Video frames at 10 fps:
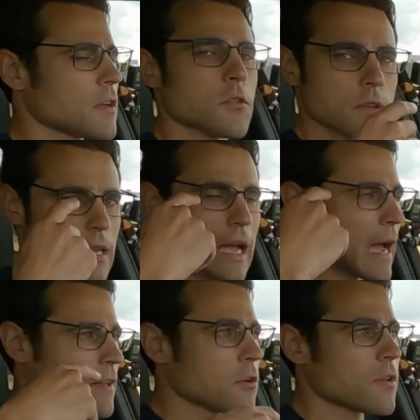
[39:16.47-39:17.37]
And
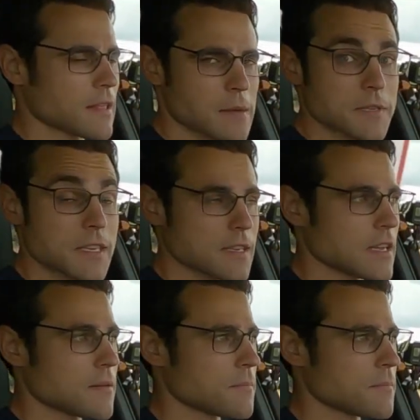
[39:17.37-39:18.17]
I know that I'm sitting here,